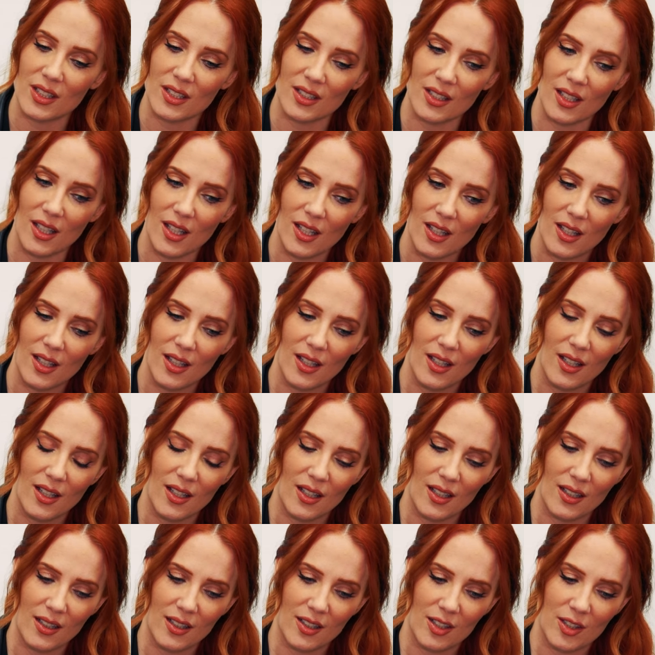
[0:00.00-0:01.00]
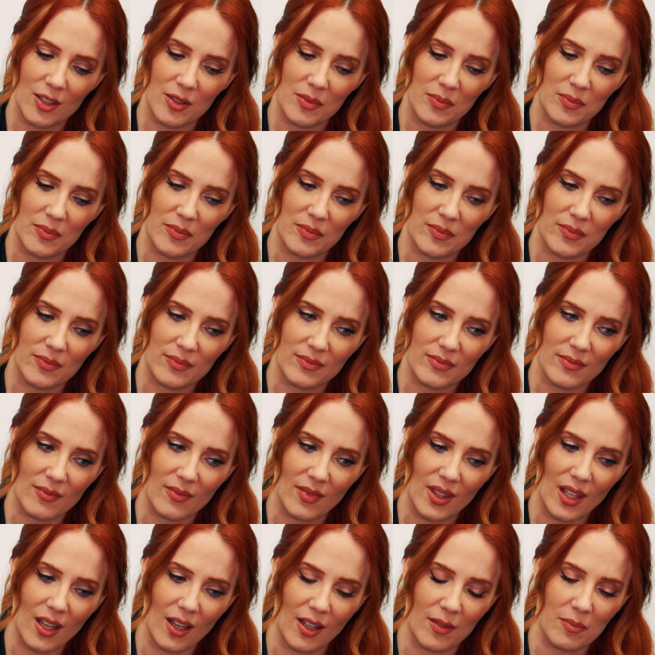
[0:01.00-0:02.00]
And um,
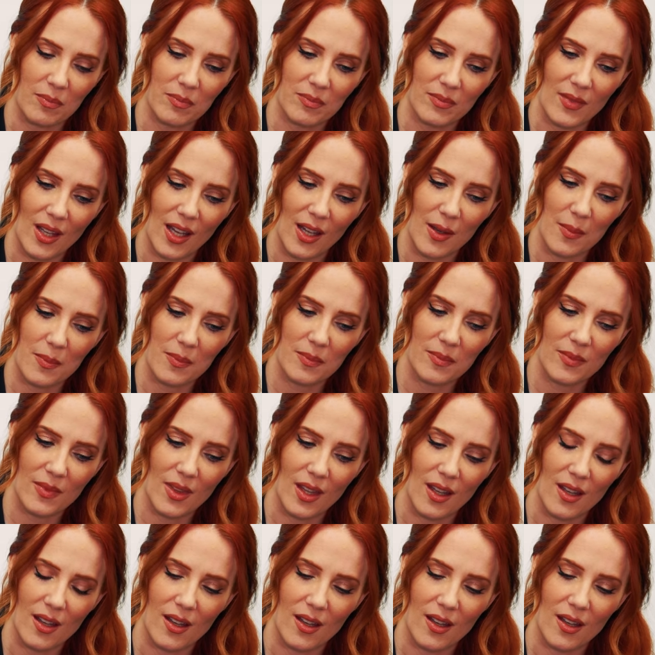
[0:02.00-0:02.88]
yeah, I'm